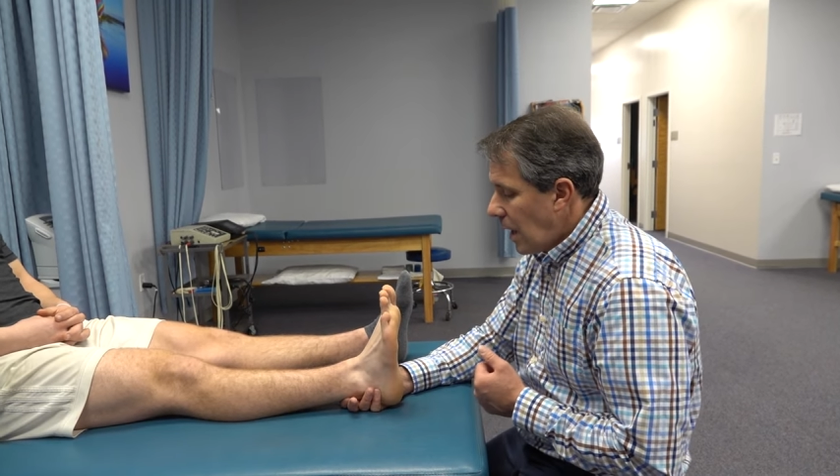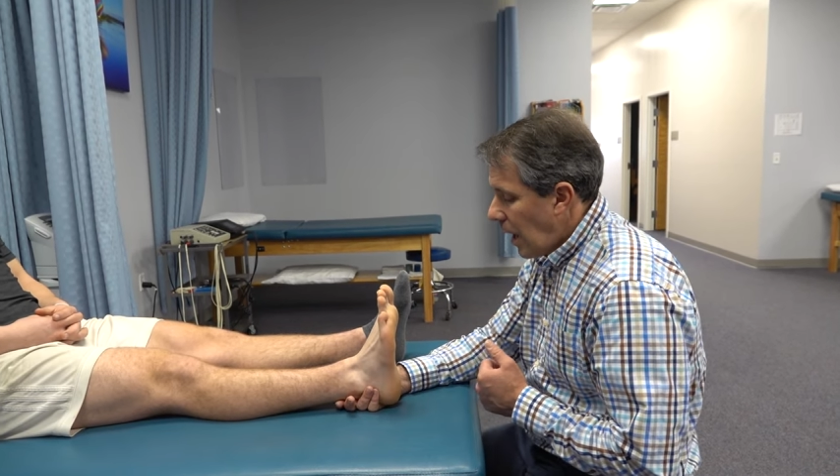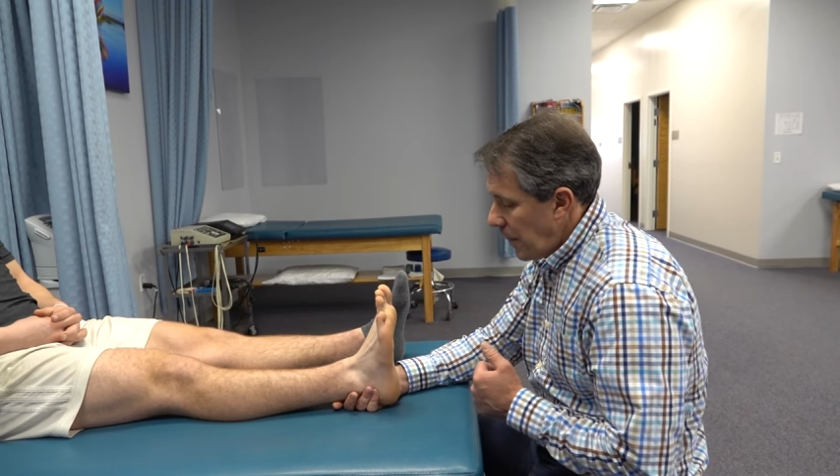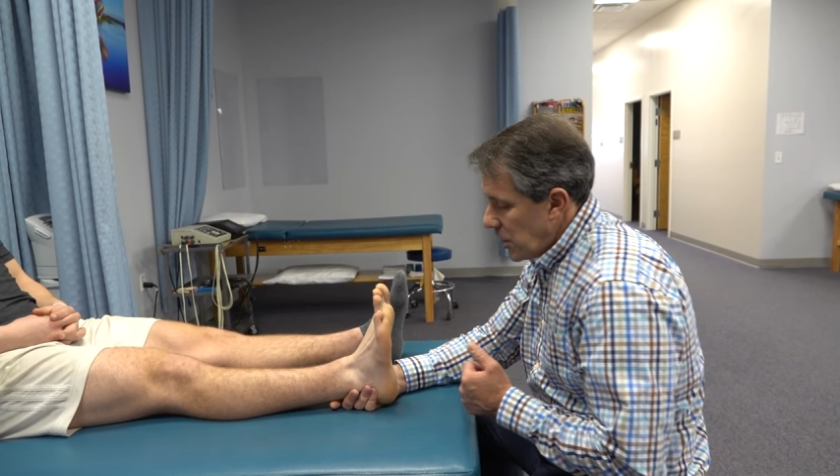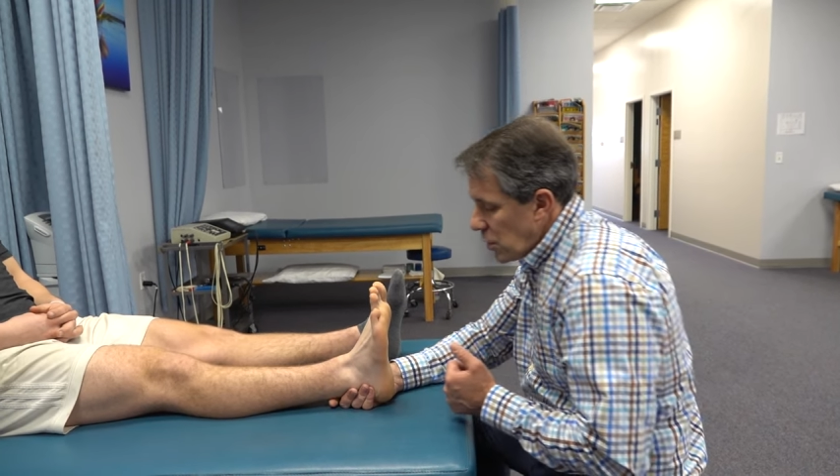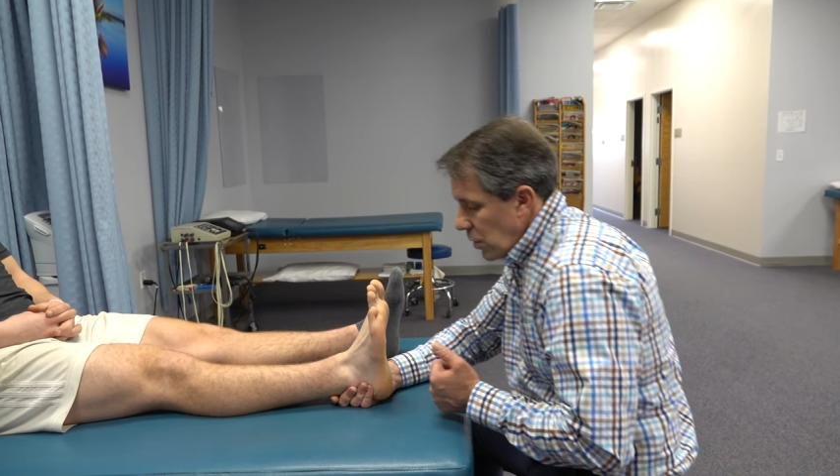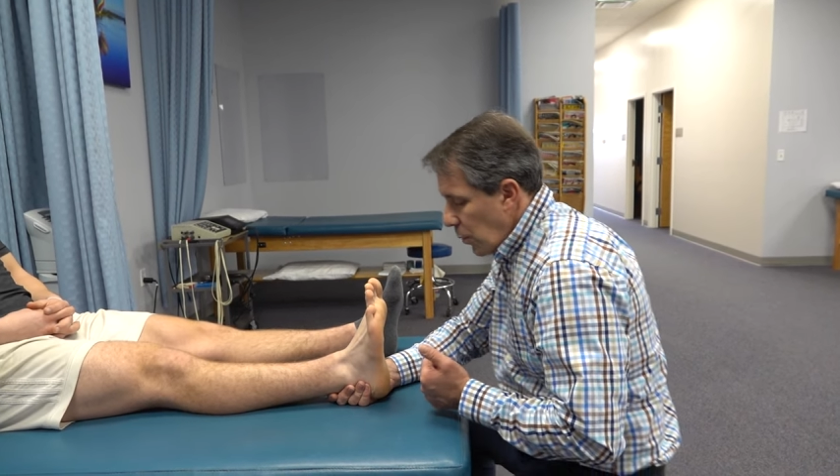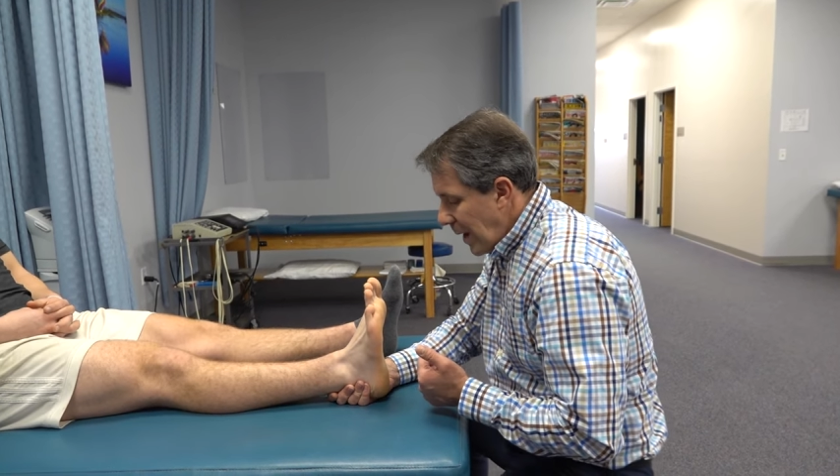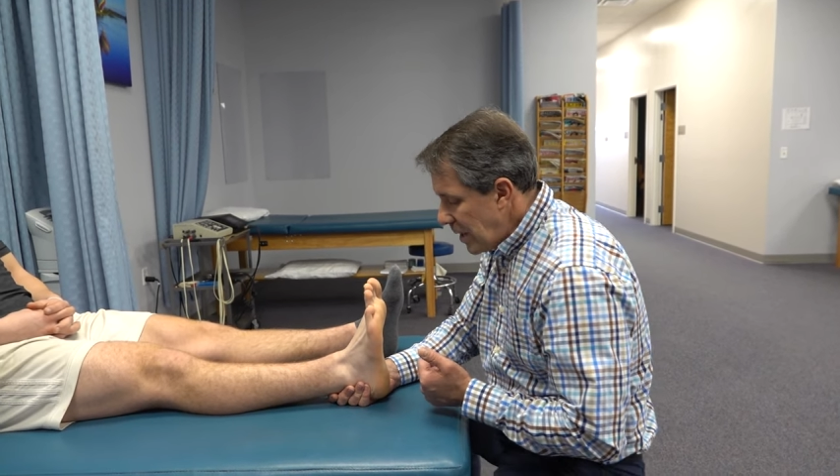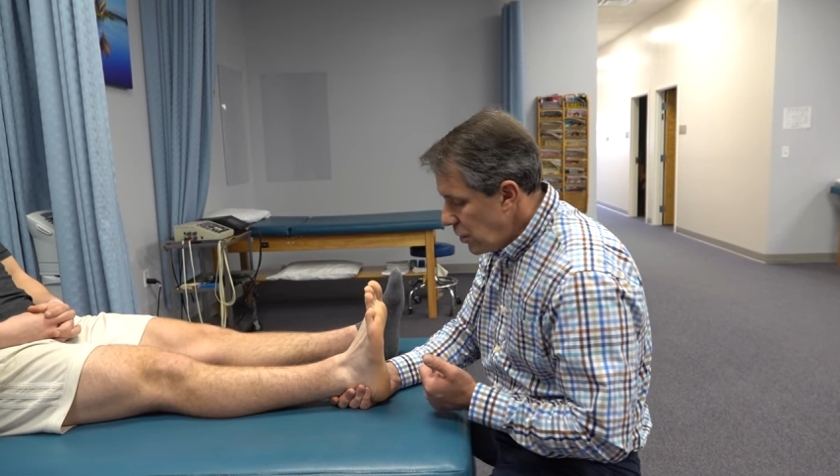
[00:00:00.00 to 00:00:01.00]
Um, so the
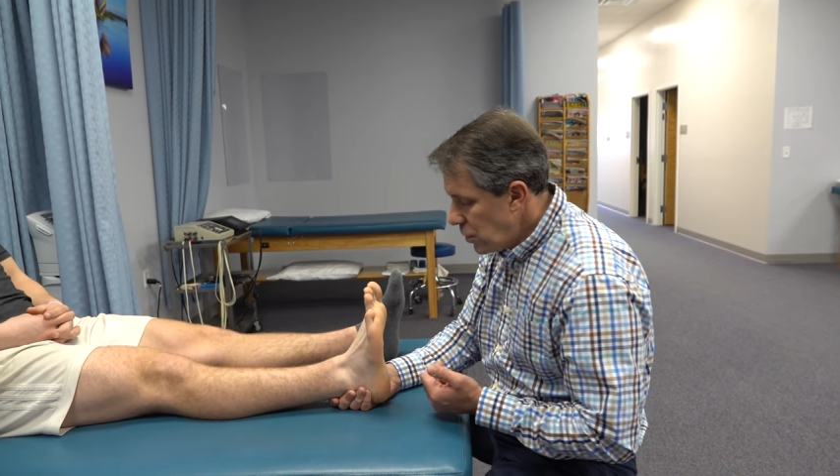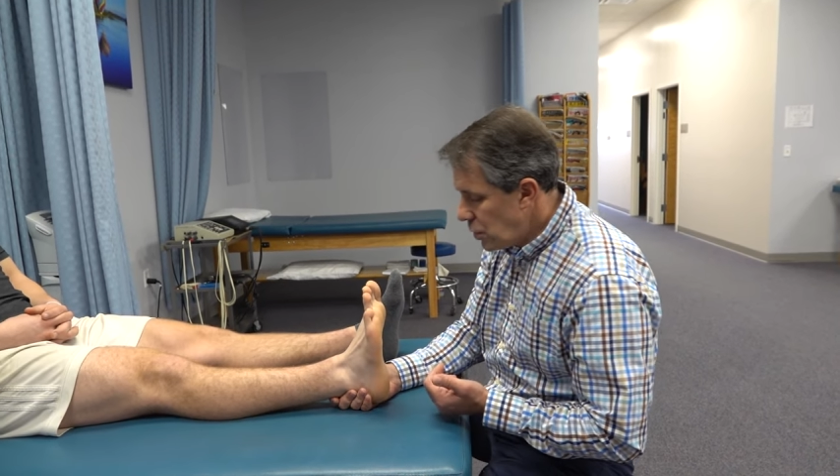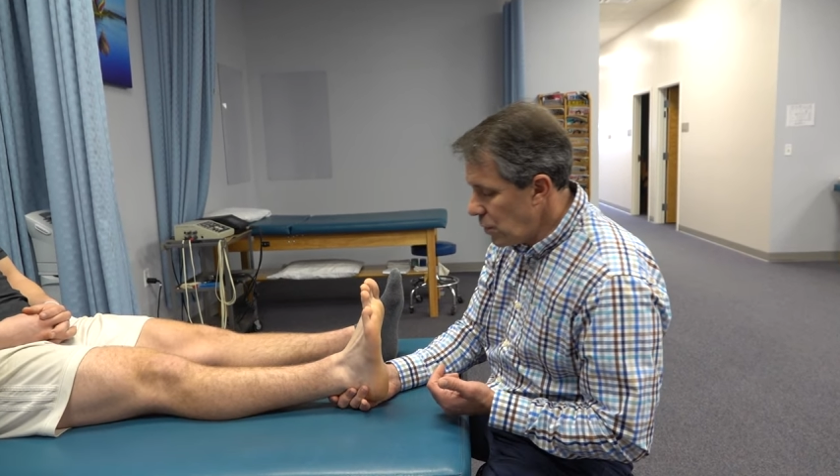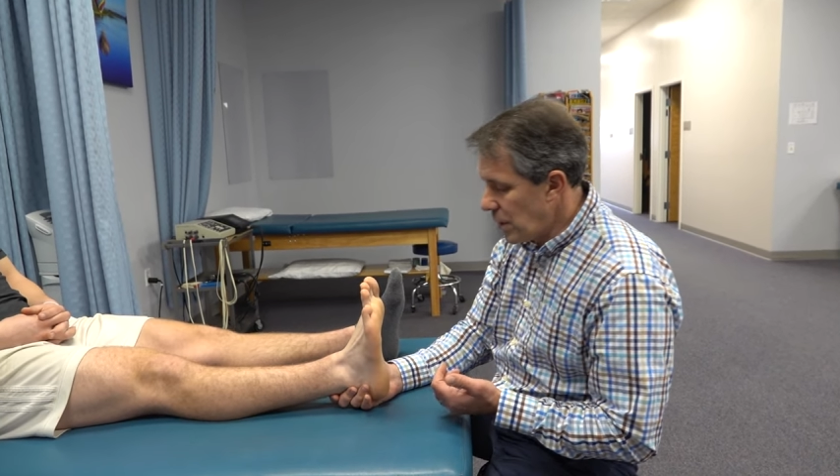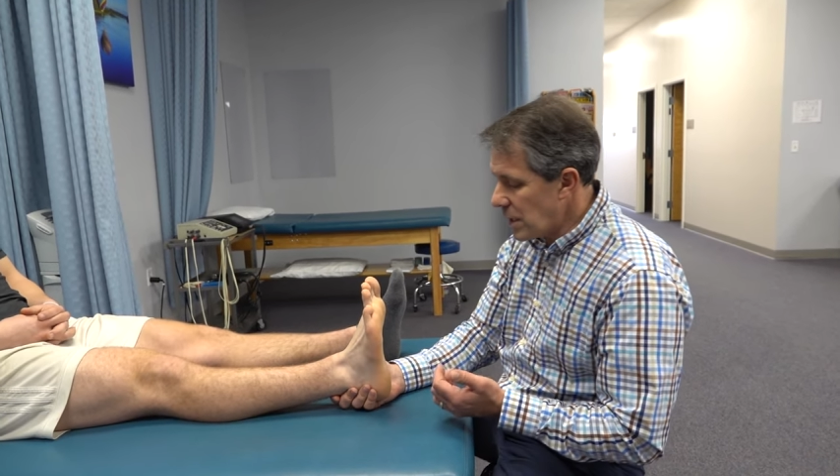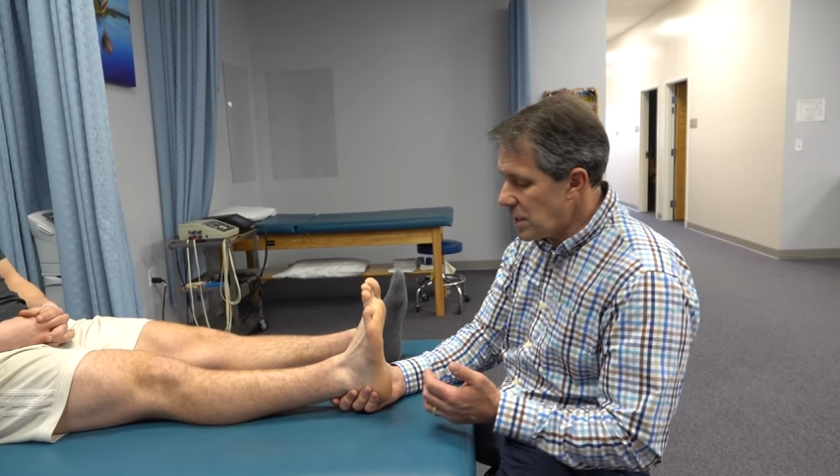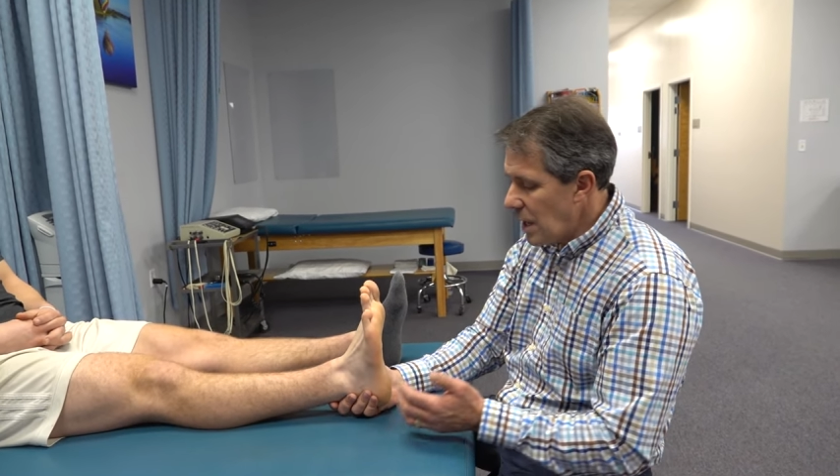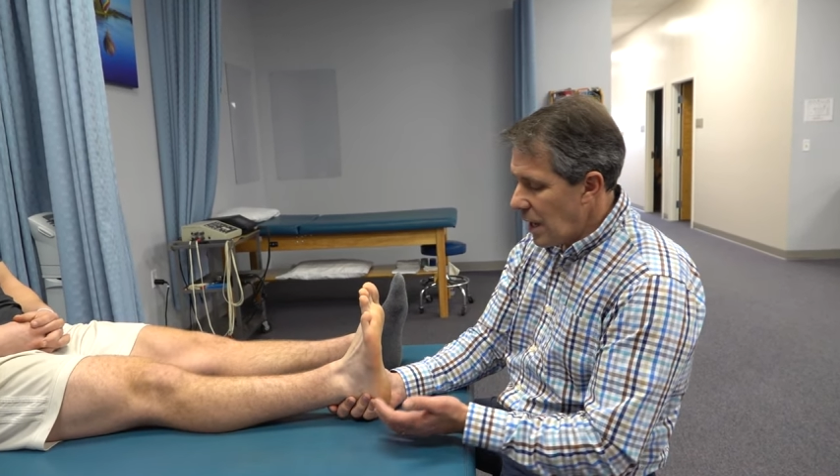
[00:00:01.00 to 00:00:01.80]
way you do this